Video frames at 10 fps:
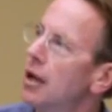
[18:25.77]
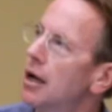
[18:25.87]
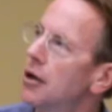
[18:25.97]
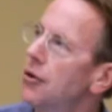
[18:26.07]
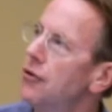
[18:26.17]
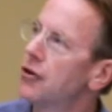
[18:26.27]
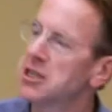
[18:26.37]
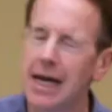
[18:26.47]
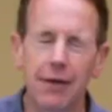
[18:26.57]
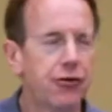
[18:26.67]
You
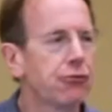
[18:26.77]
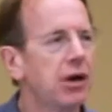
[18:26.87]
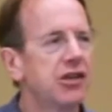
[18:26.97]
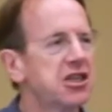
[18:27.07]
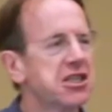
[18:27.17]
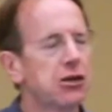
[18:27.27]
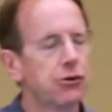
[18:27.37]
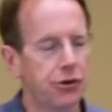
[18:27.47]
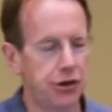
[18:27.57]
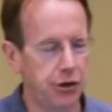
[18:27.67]
just have to register
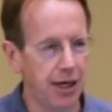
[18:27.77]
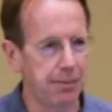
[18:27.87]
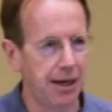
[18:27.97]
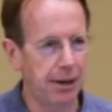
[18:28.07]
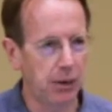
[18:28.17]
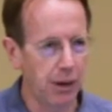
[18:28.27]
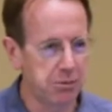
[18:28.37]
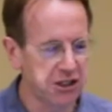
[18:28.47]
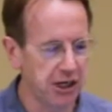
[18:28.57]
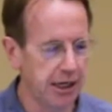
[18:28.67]
on the UK Biobank
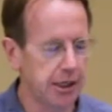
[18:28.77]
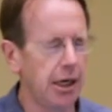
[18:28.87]
website